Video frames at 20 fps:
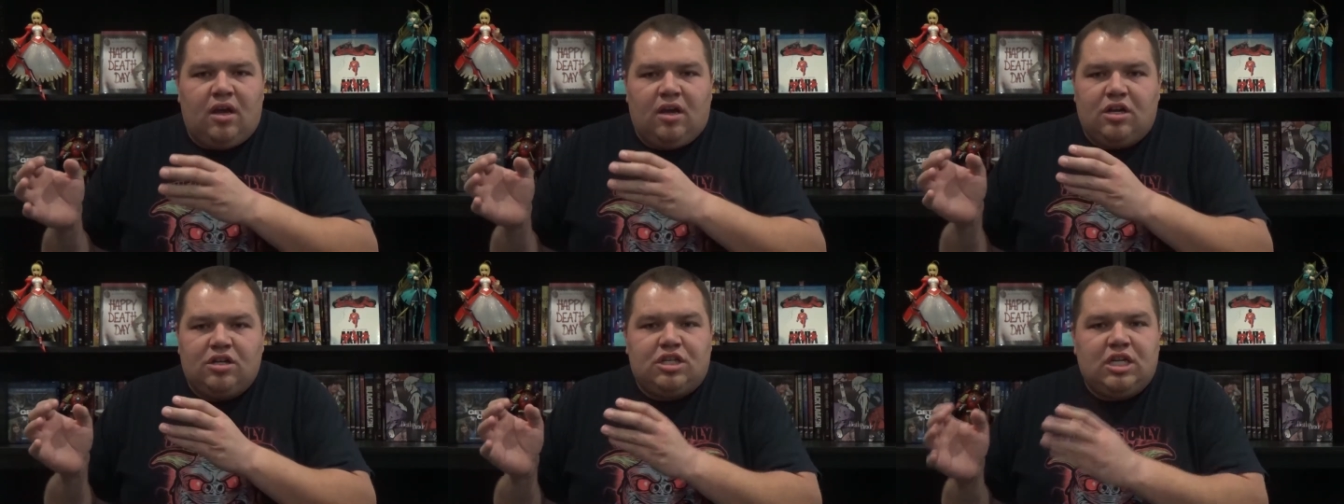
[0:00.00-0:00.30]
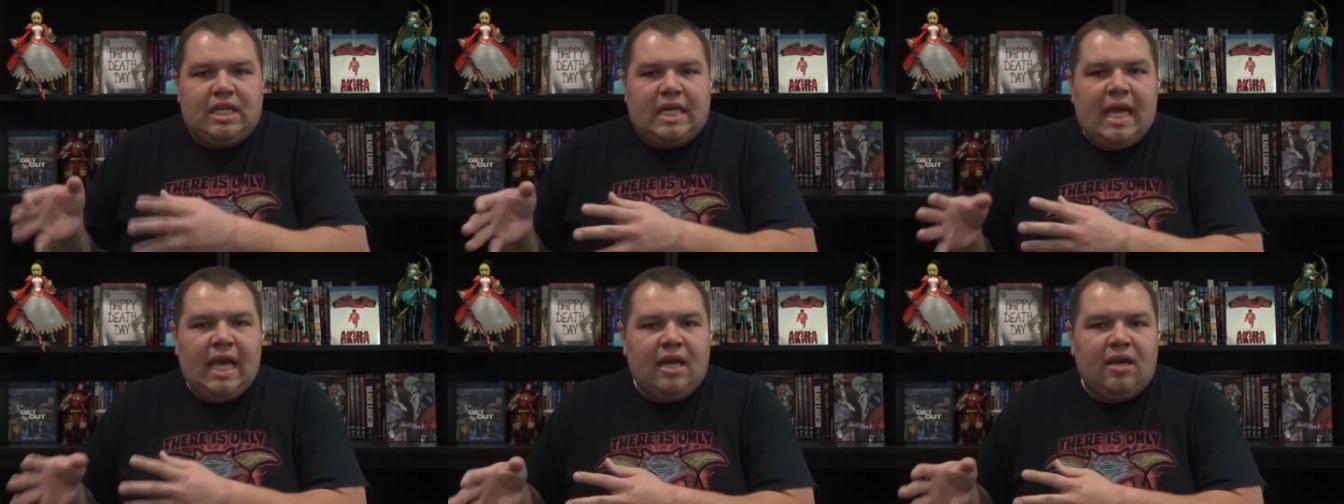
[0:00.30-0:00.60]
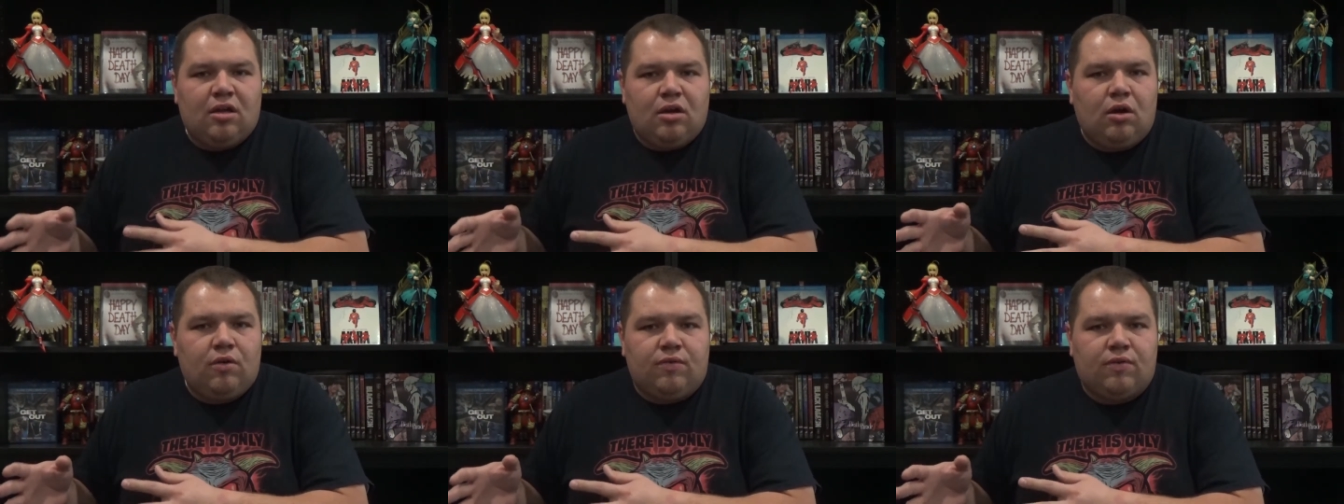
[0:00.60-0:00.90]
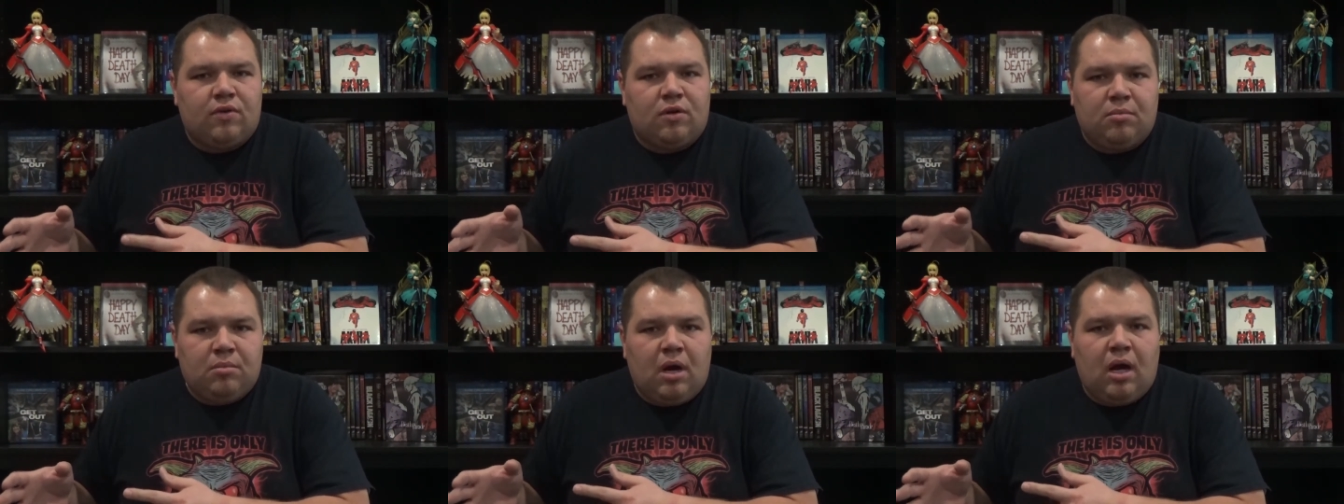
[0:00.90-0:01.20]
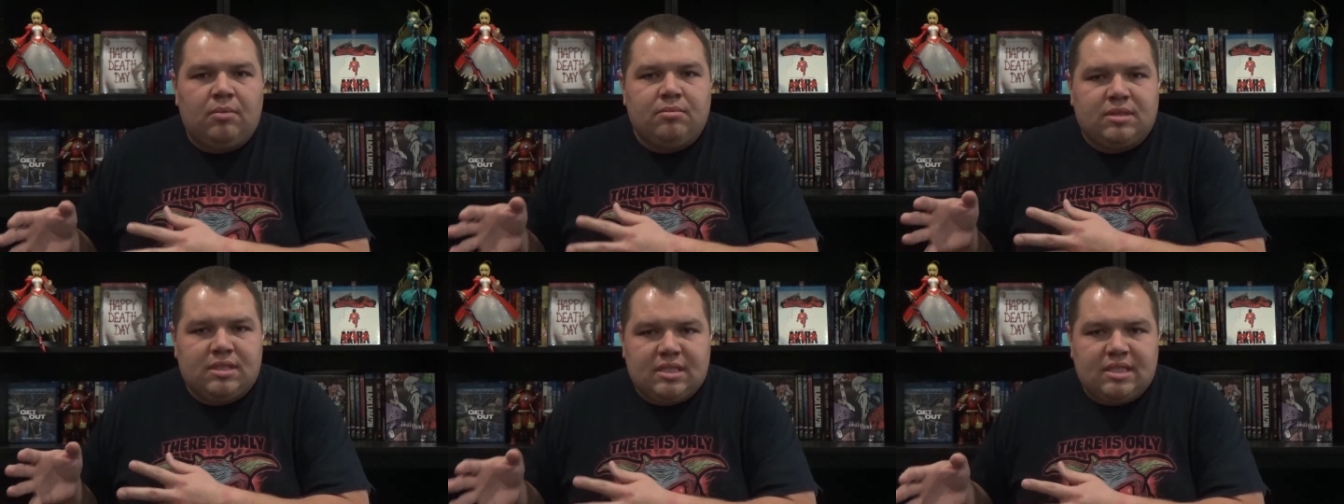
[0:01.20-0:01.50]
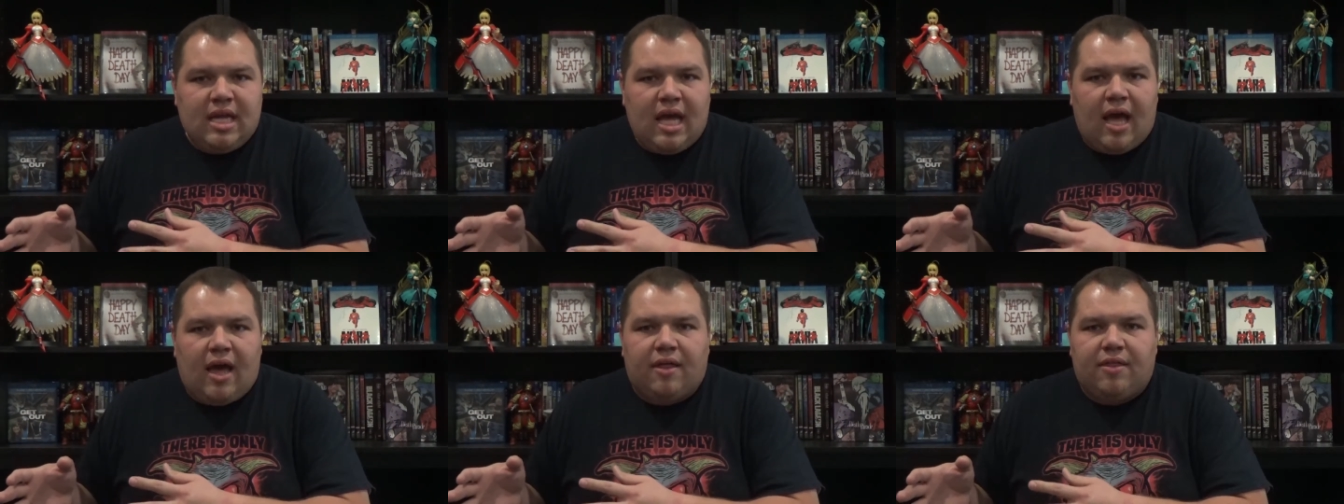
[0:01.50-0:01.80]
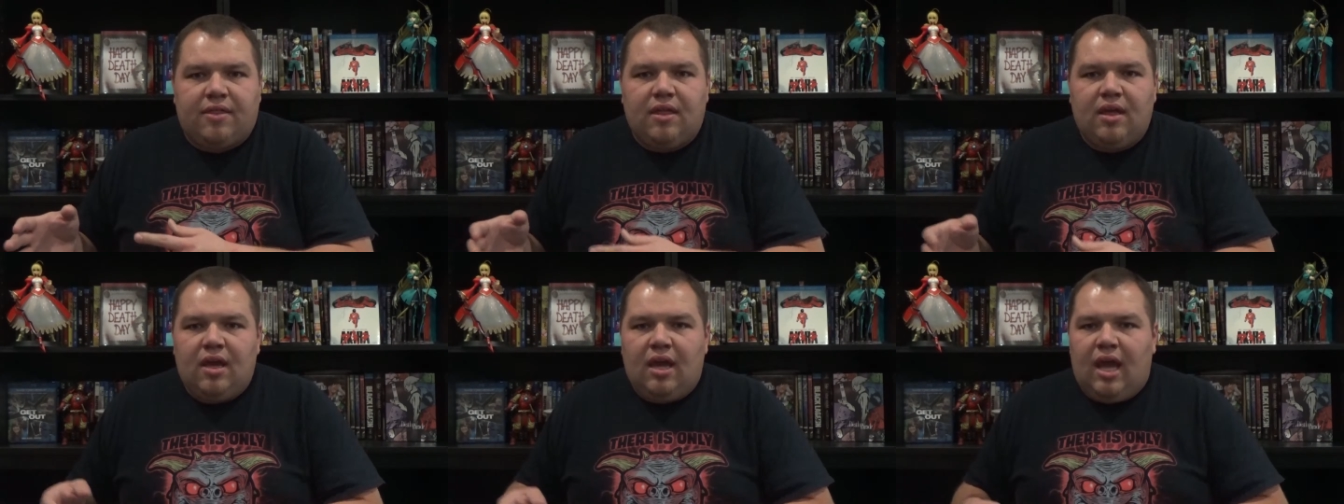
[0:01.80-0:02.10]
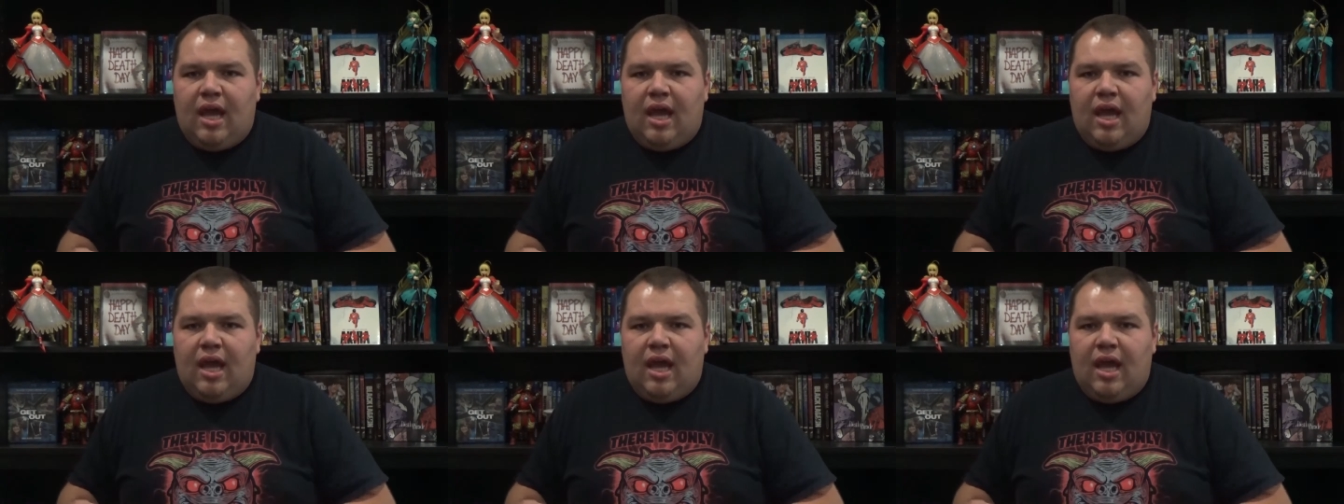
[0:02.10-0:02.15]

because she can't get over her mom's death.